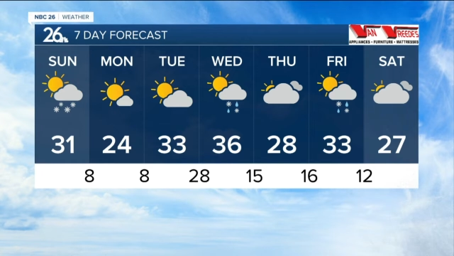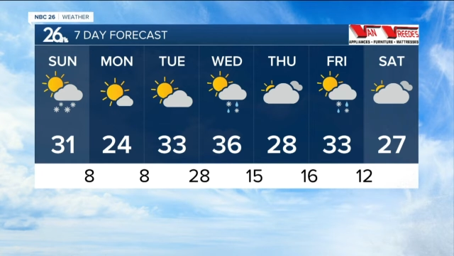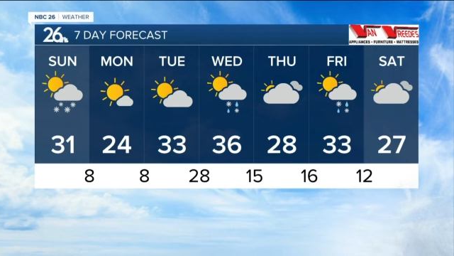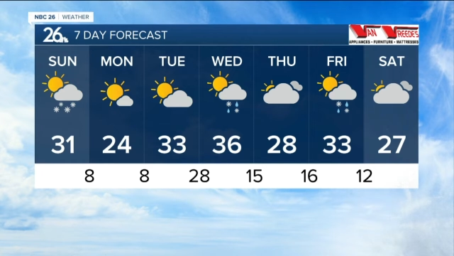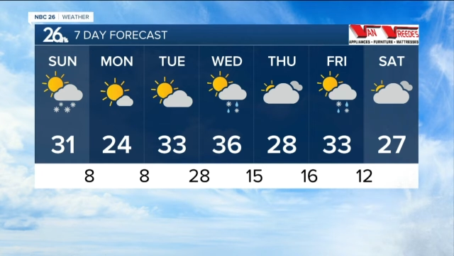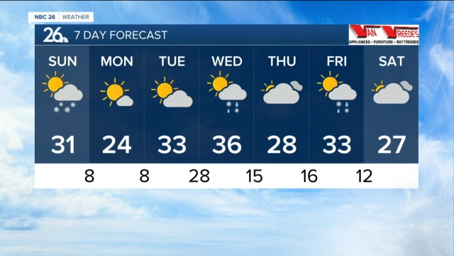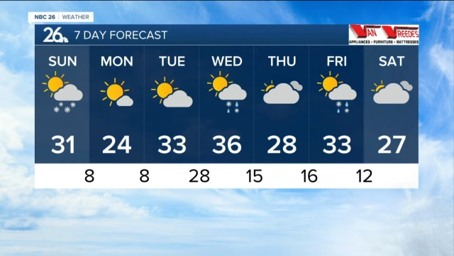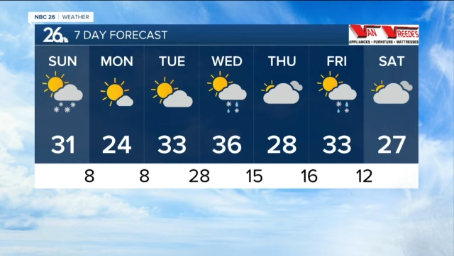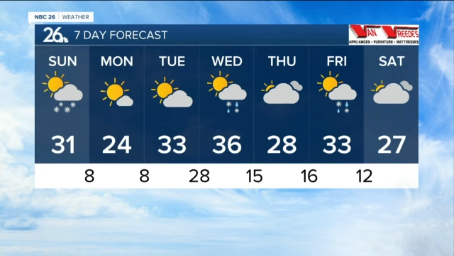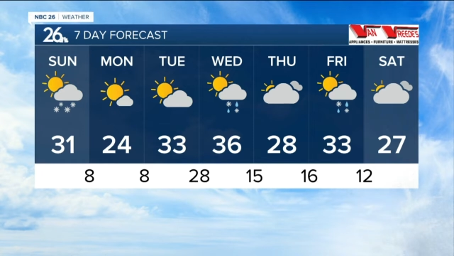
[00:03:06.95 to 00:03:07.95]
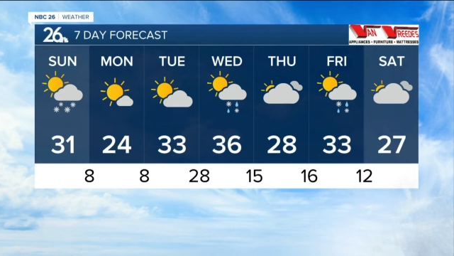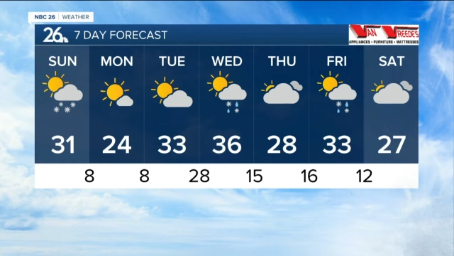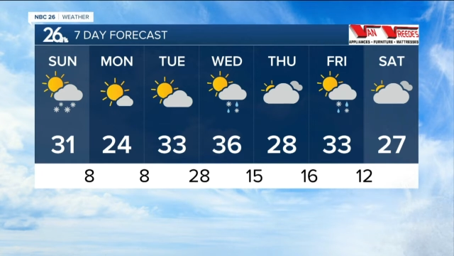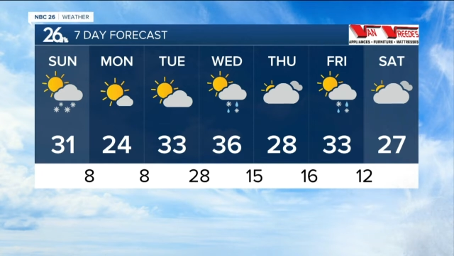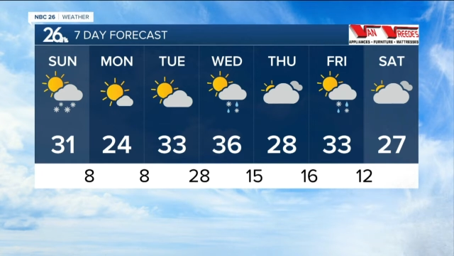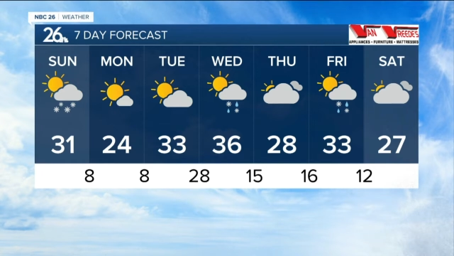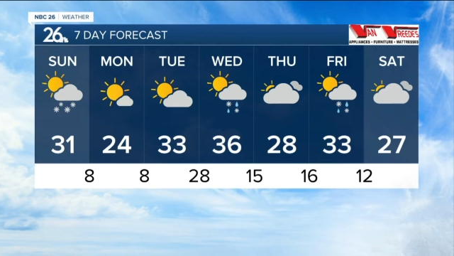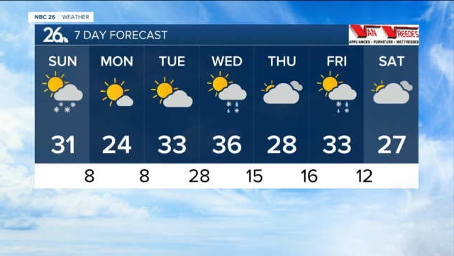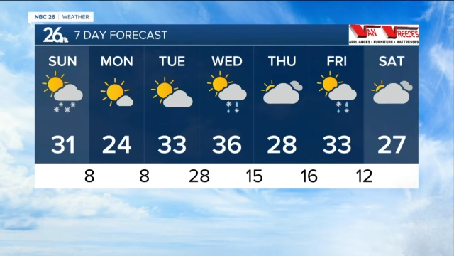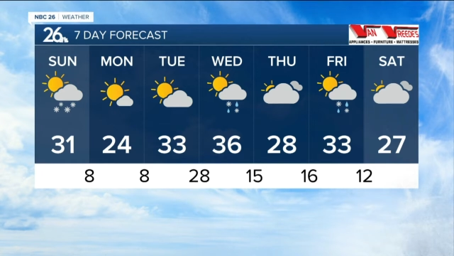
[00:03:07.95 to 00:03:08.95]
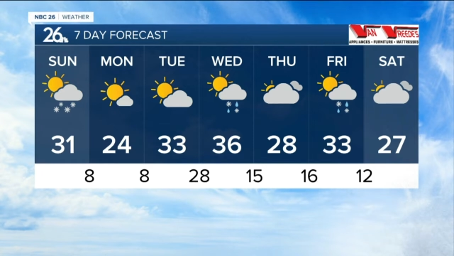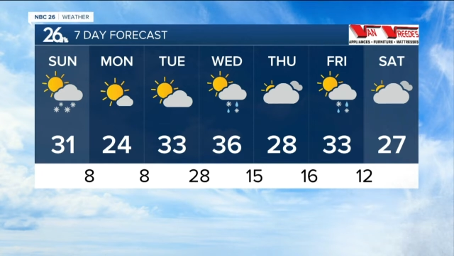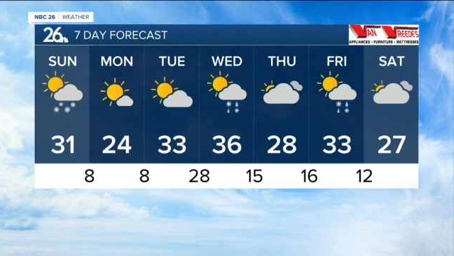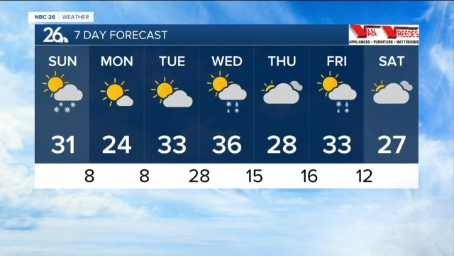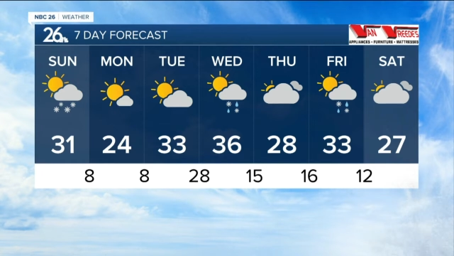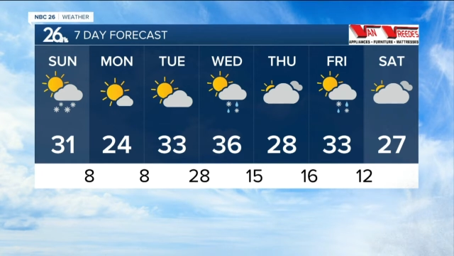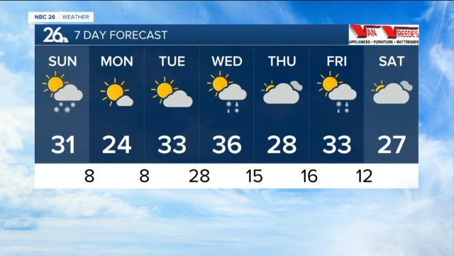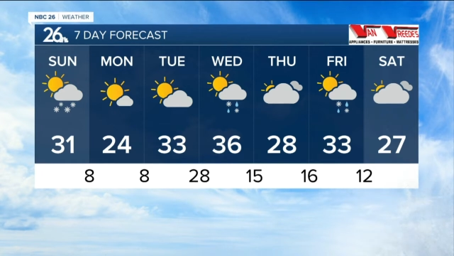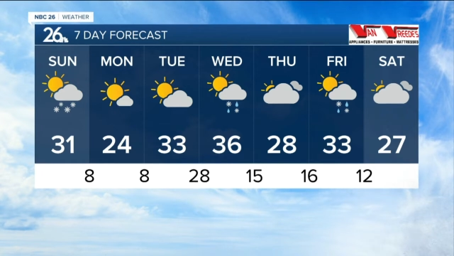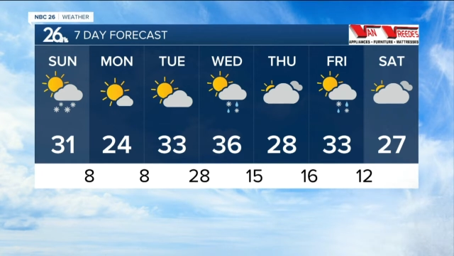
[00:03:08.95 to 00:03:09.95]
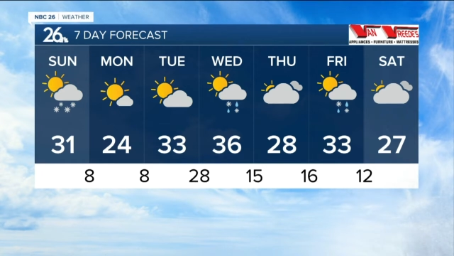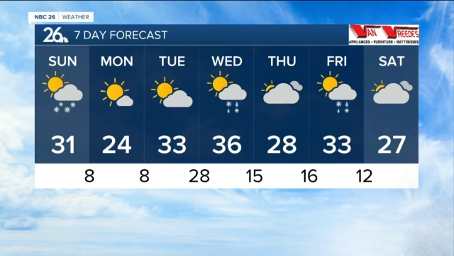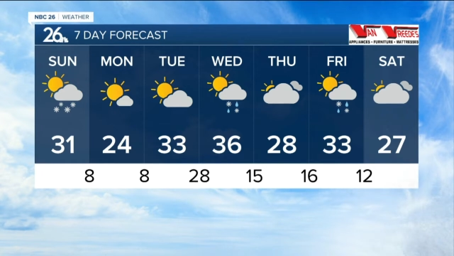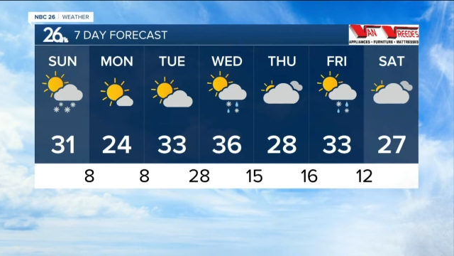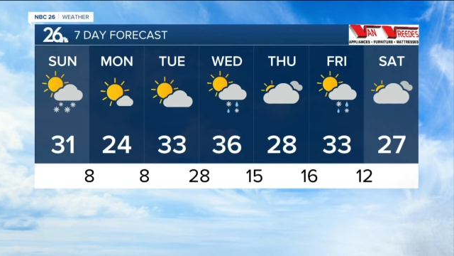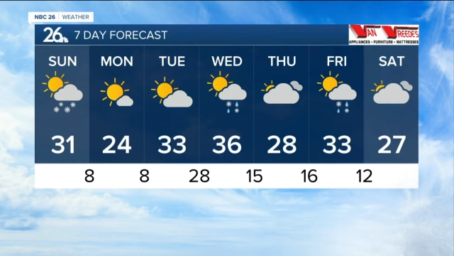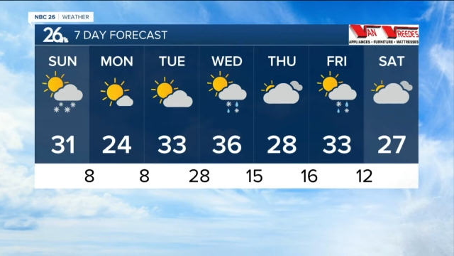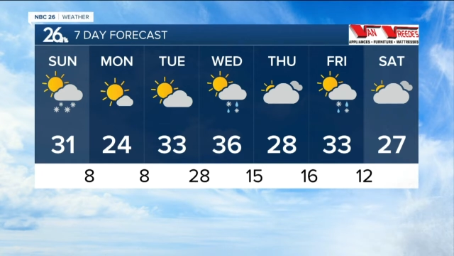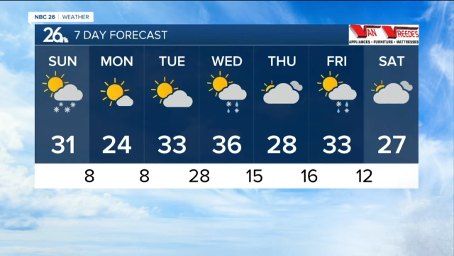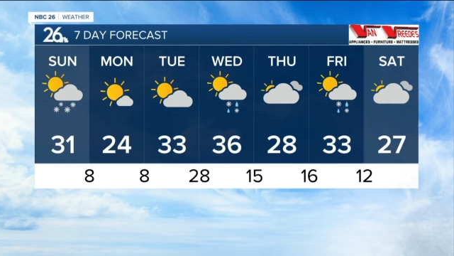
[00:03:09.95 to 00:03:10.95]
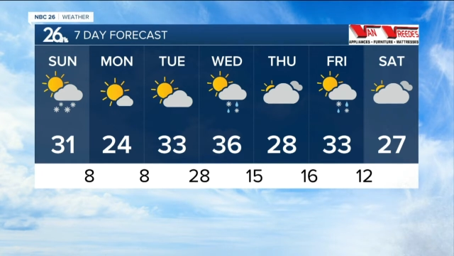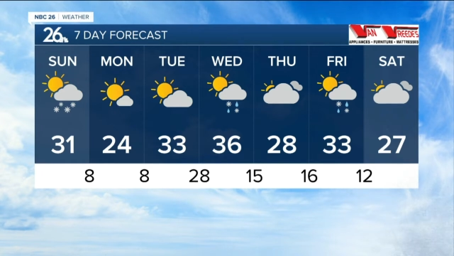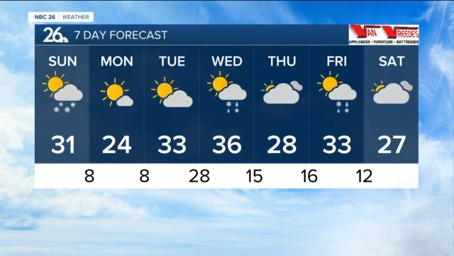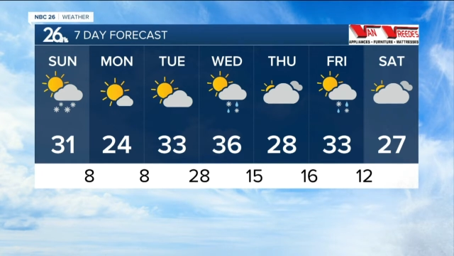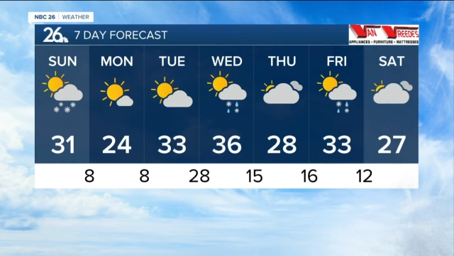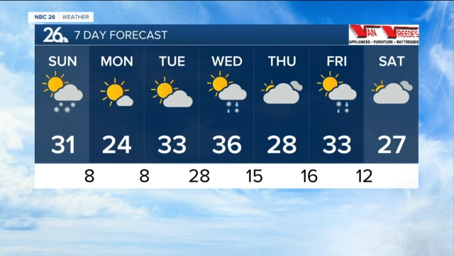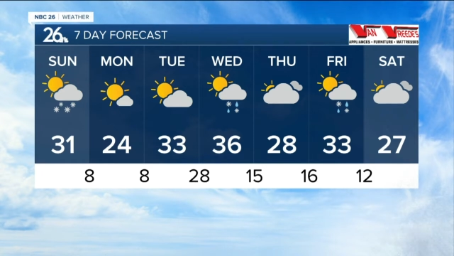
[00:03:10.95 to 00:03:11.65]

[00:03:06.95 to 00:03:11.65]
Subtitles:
[unreadable: no face in view]